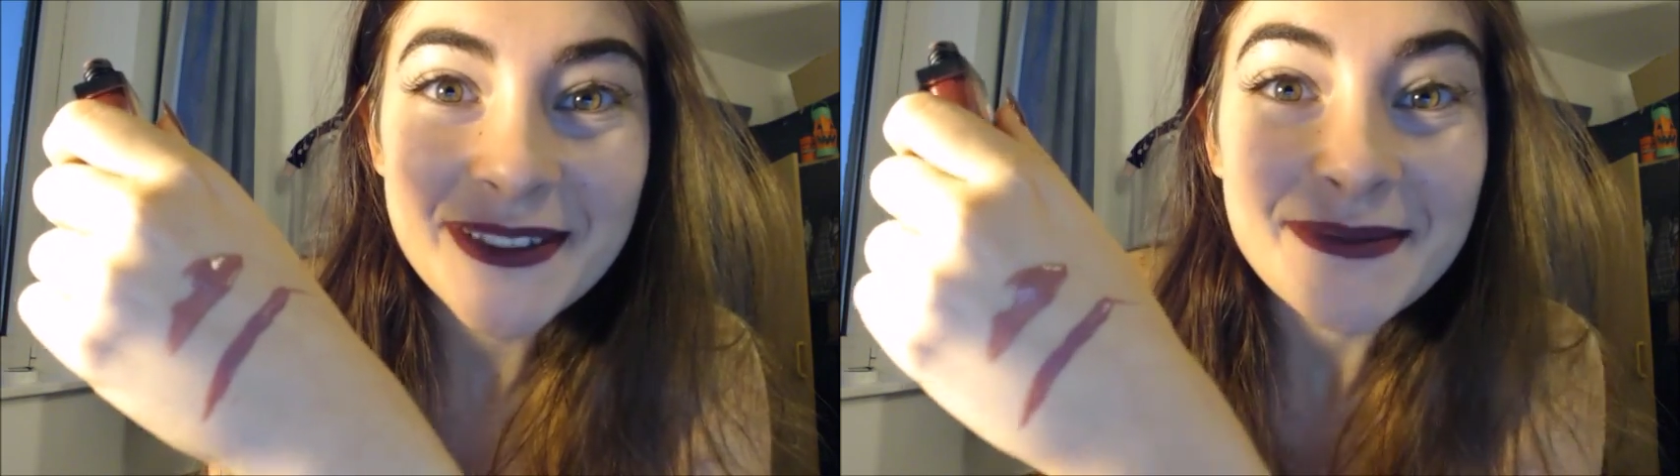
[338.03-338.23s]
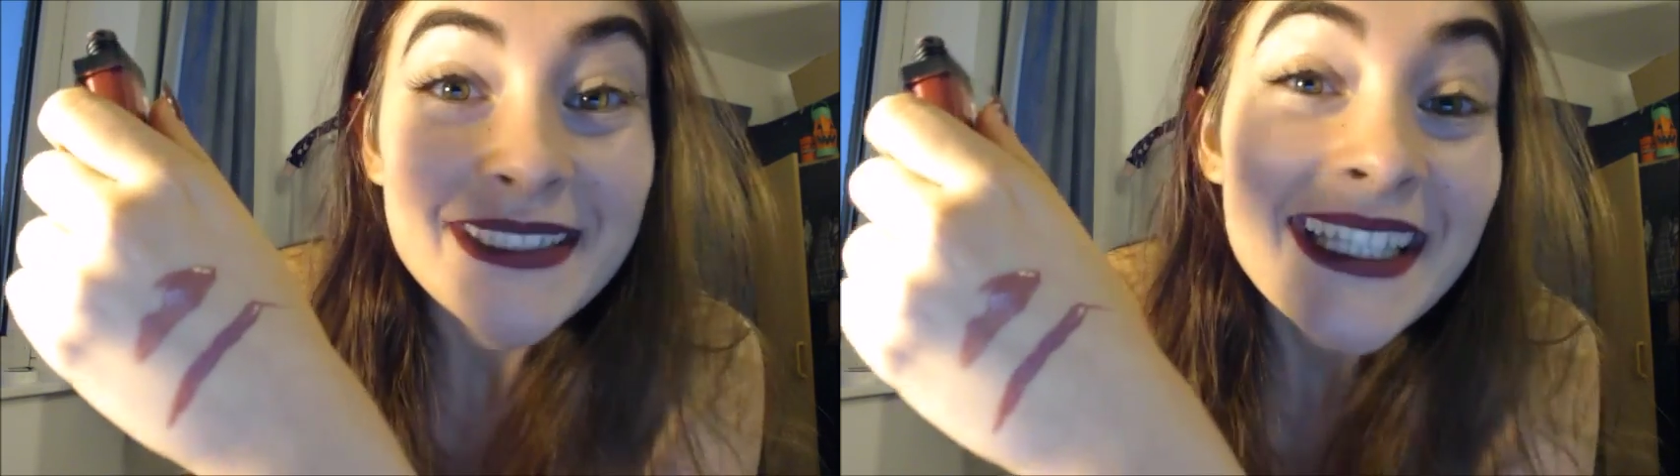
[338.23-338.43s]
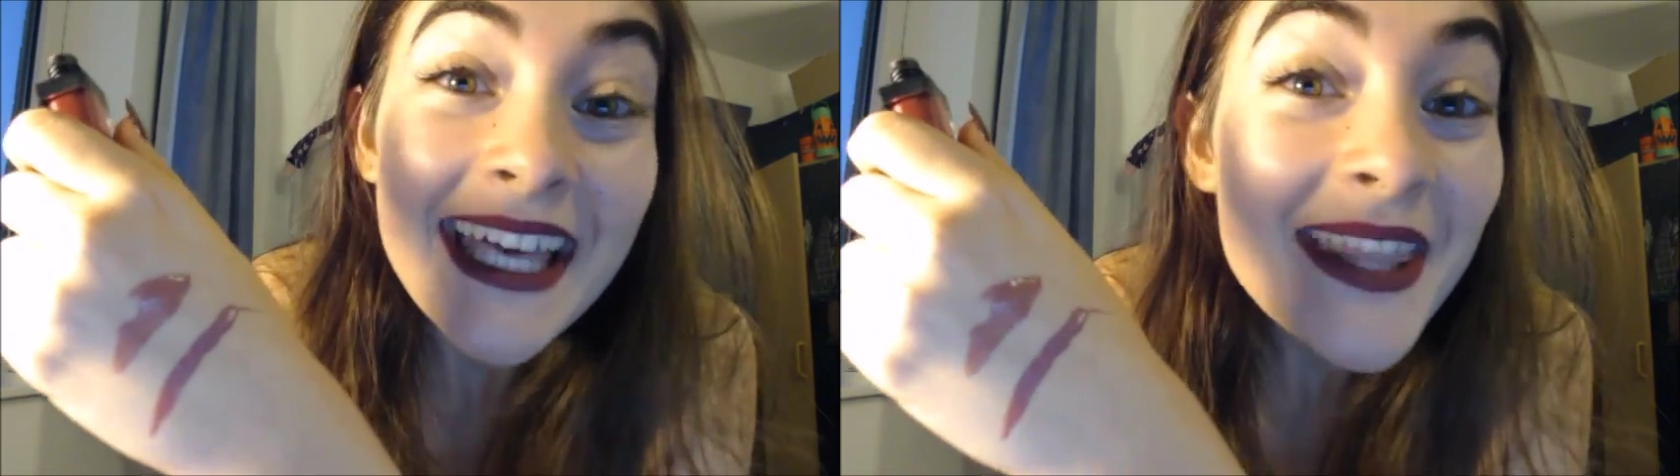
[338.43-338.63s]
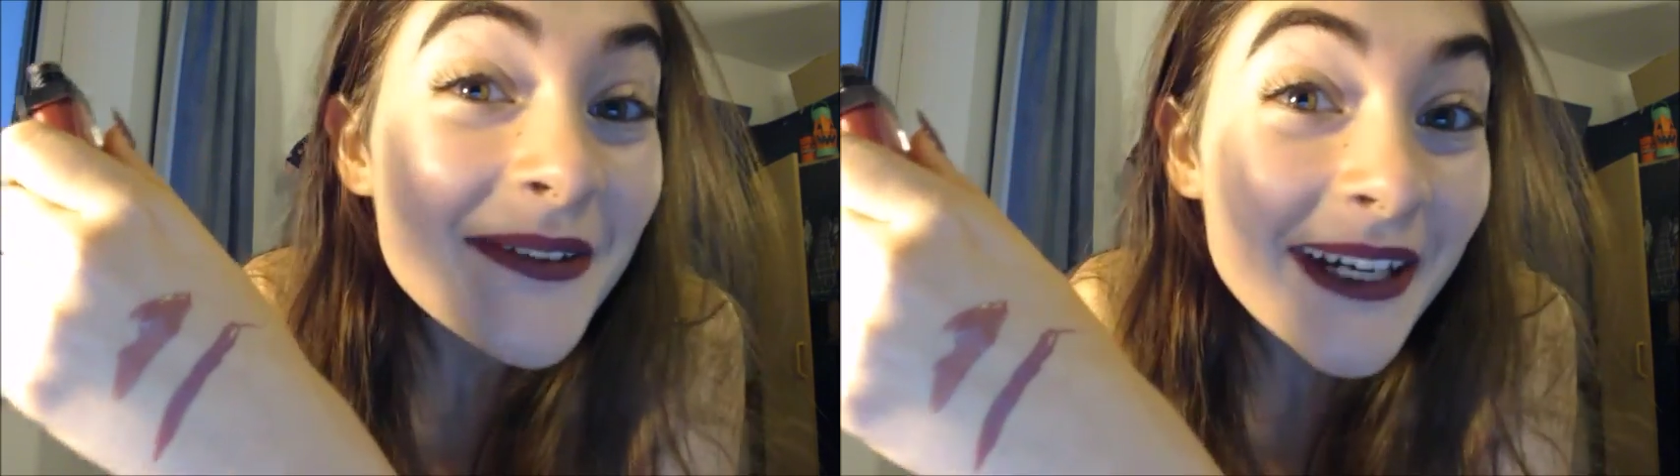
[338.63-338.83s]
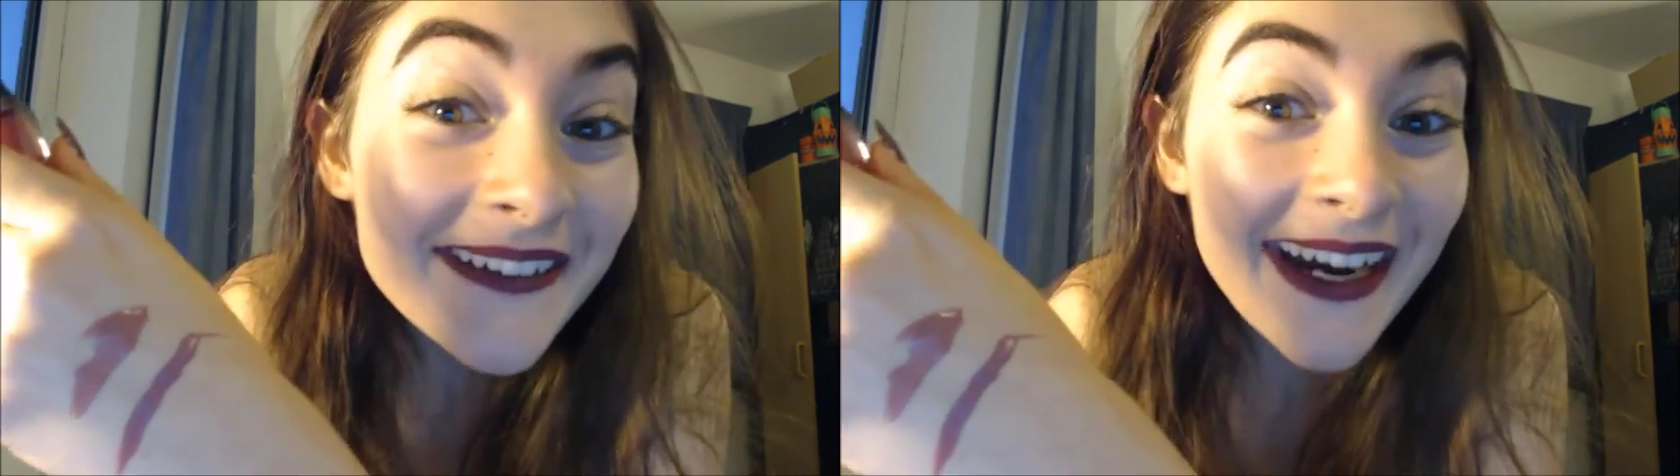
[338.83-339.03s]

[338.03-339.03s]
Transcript: flips the other way